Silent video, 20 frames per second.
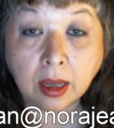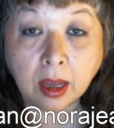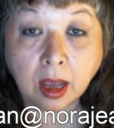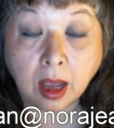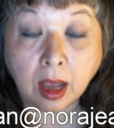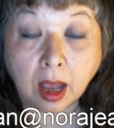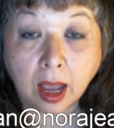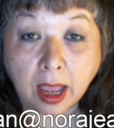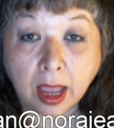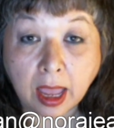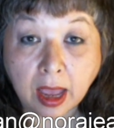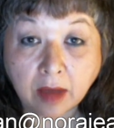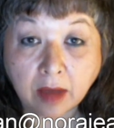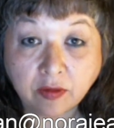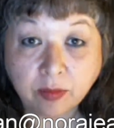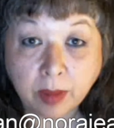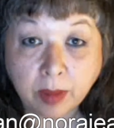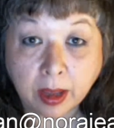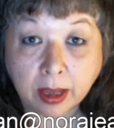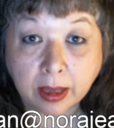I have
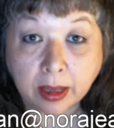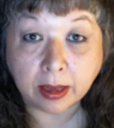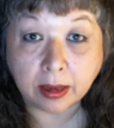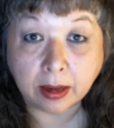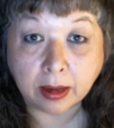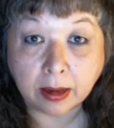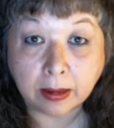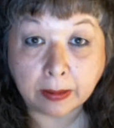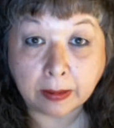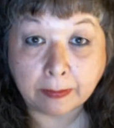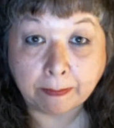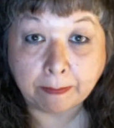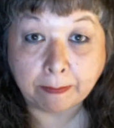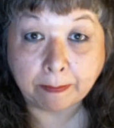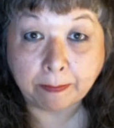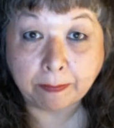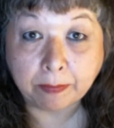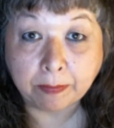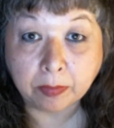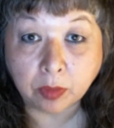my
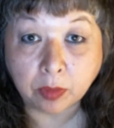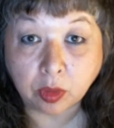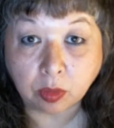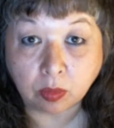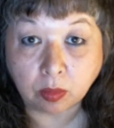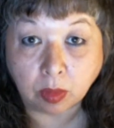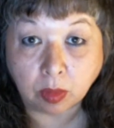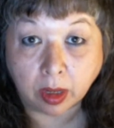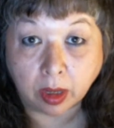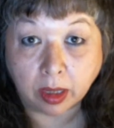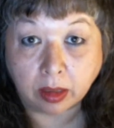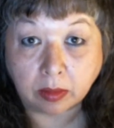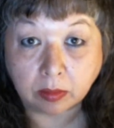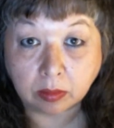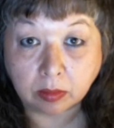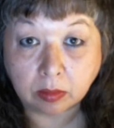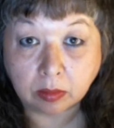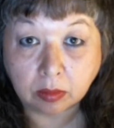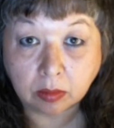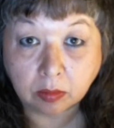my
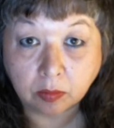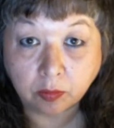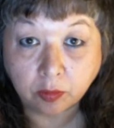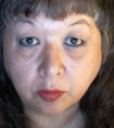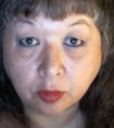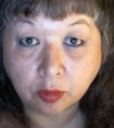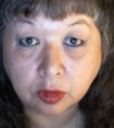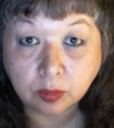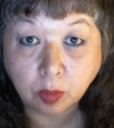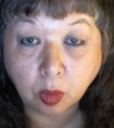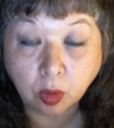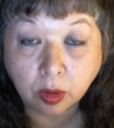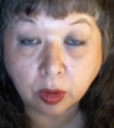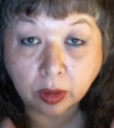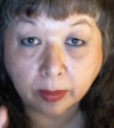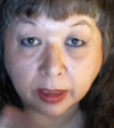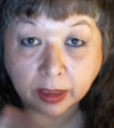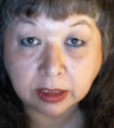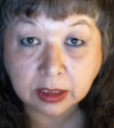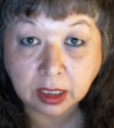firstborn
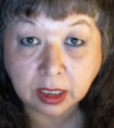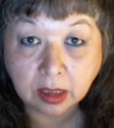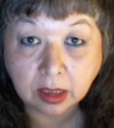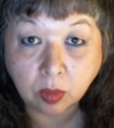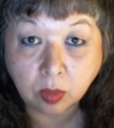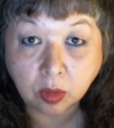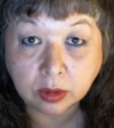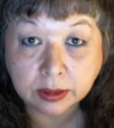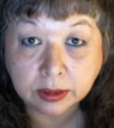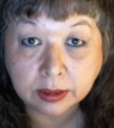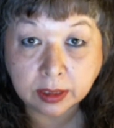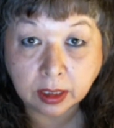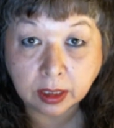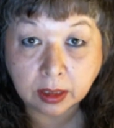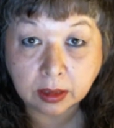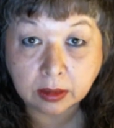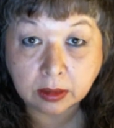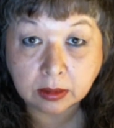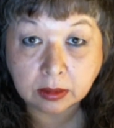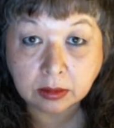and my secondborn
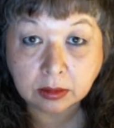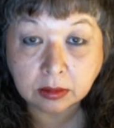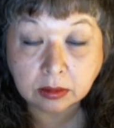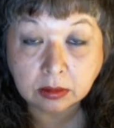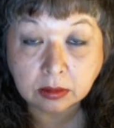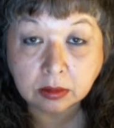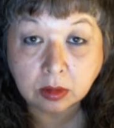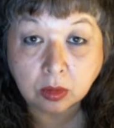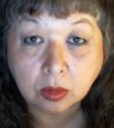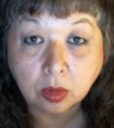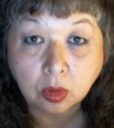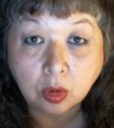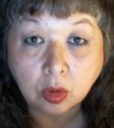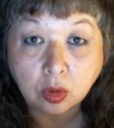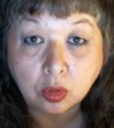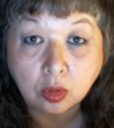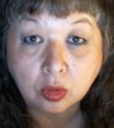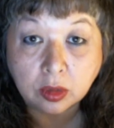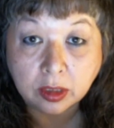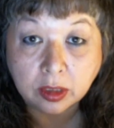sons who
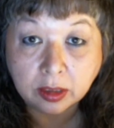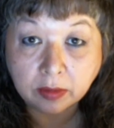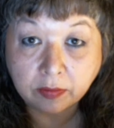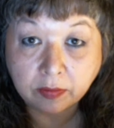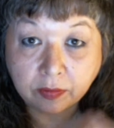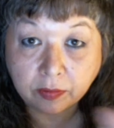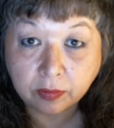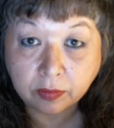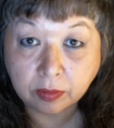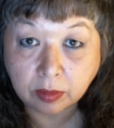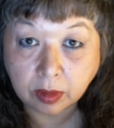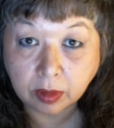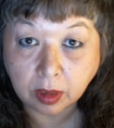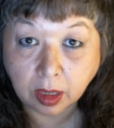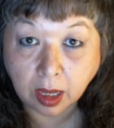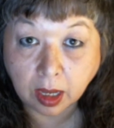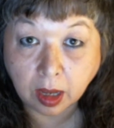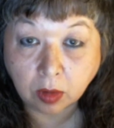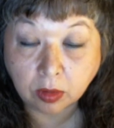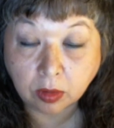live
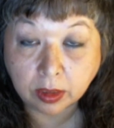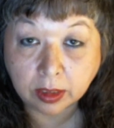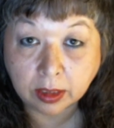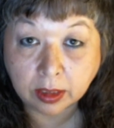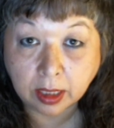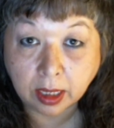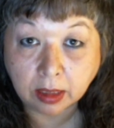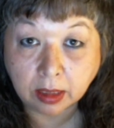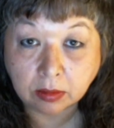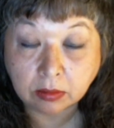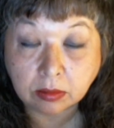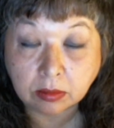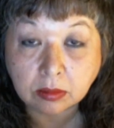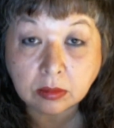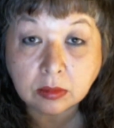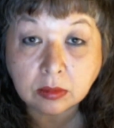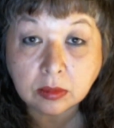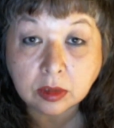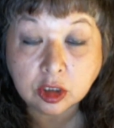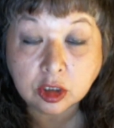out in that
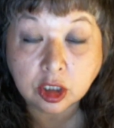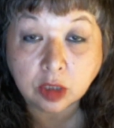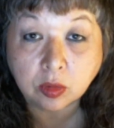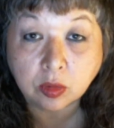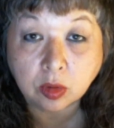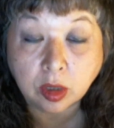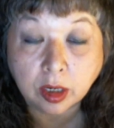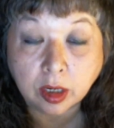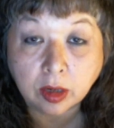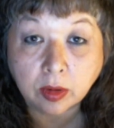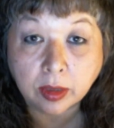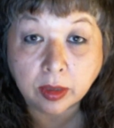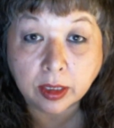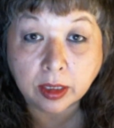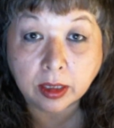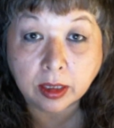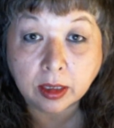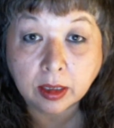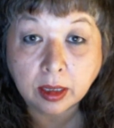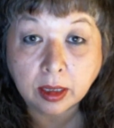general
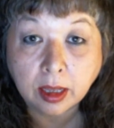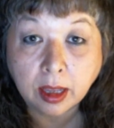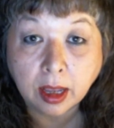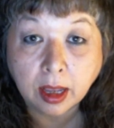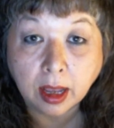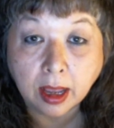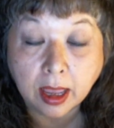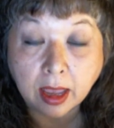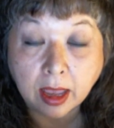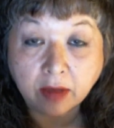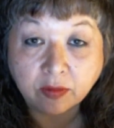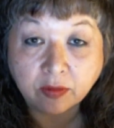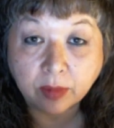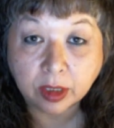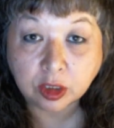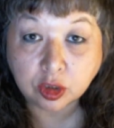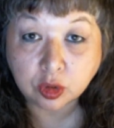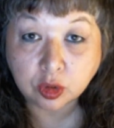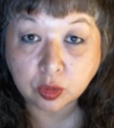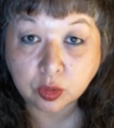area. I have my
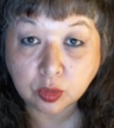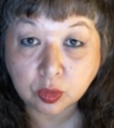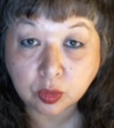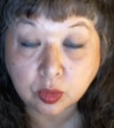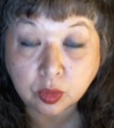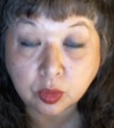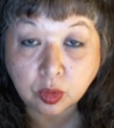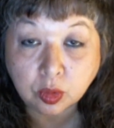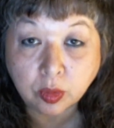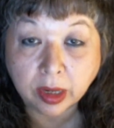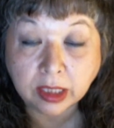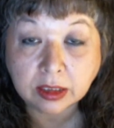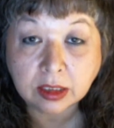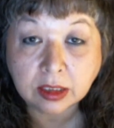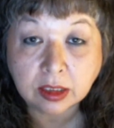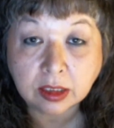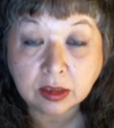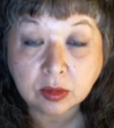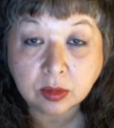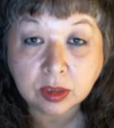2
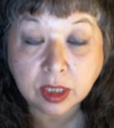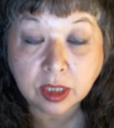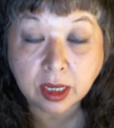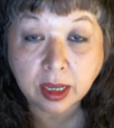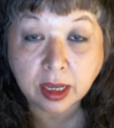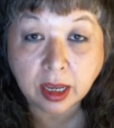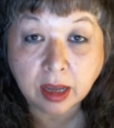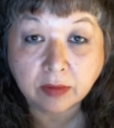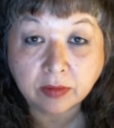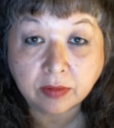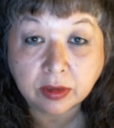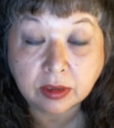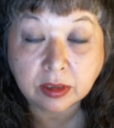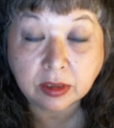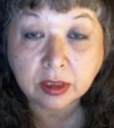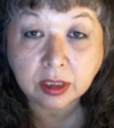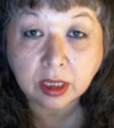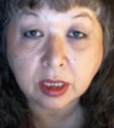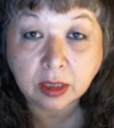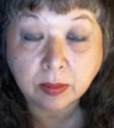grandsons which I haven't
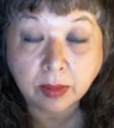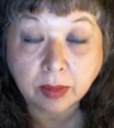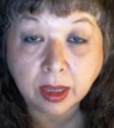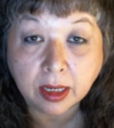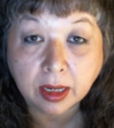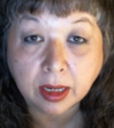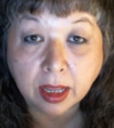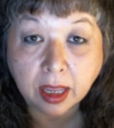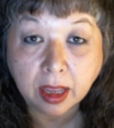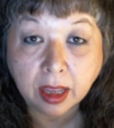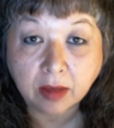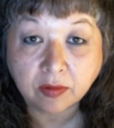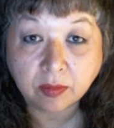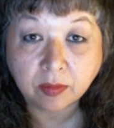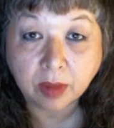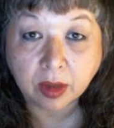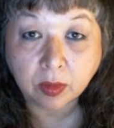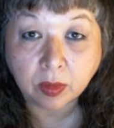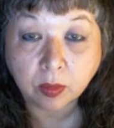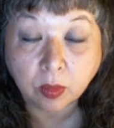yet met. I have
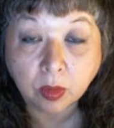my